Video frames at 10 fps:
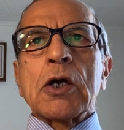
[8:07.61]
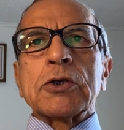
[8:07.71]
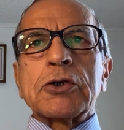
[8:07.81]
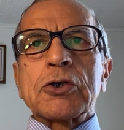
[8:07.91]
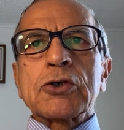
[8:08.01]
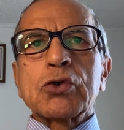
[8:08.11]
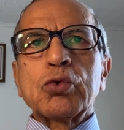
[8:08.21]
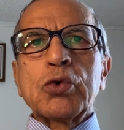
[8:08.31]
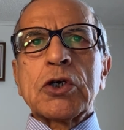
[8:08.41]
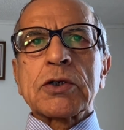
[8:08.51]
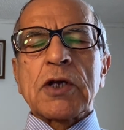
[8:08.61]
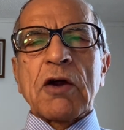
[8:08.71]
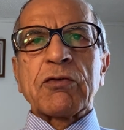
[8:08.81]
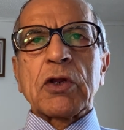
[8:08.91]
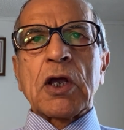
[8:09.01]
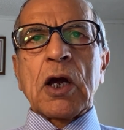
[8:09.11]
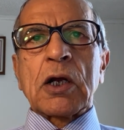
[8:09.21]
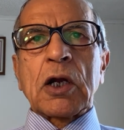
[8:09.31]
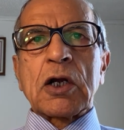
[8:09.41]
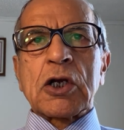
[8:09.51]
Just 2 years after their
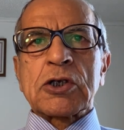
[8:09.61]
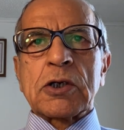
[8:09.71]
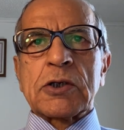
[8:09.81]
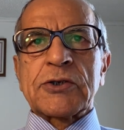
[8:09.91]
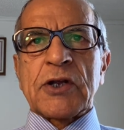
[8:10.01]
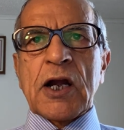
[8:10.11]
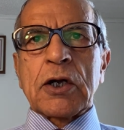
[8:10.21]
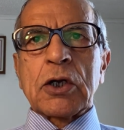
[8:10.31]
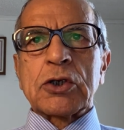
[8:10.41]
unconditional surrender,